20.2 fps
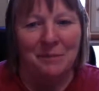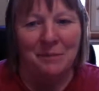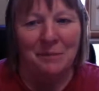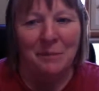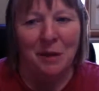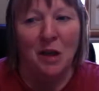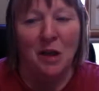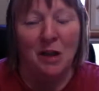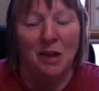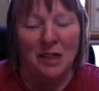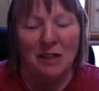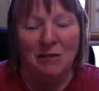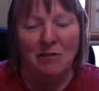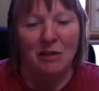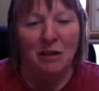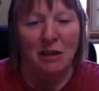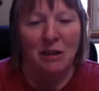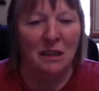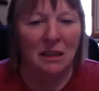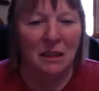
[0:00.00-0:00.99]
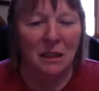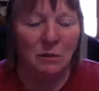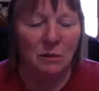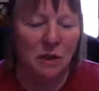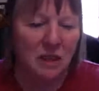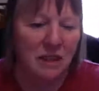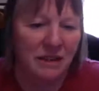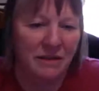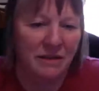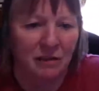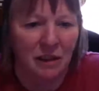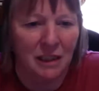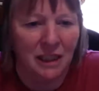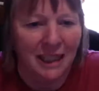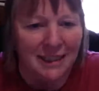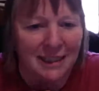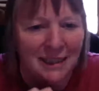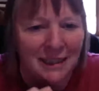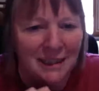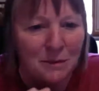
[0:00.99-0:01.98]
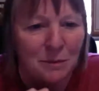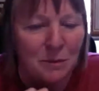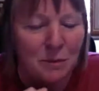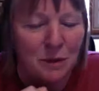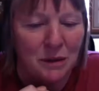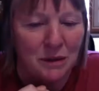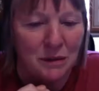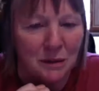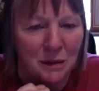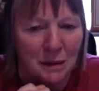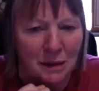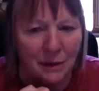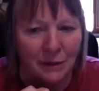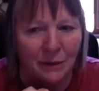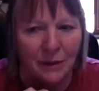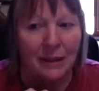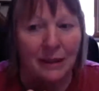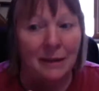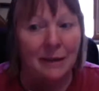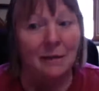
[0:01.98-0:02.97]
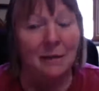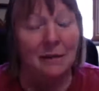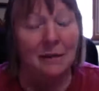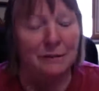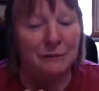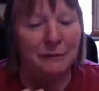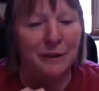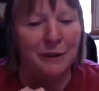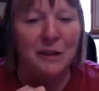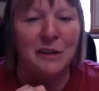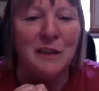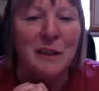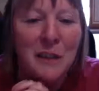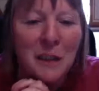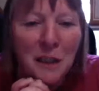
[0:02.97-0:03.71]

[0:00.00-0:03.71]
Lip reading: Party drugging. I was never an addict, but you know, I had a lot of fun.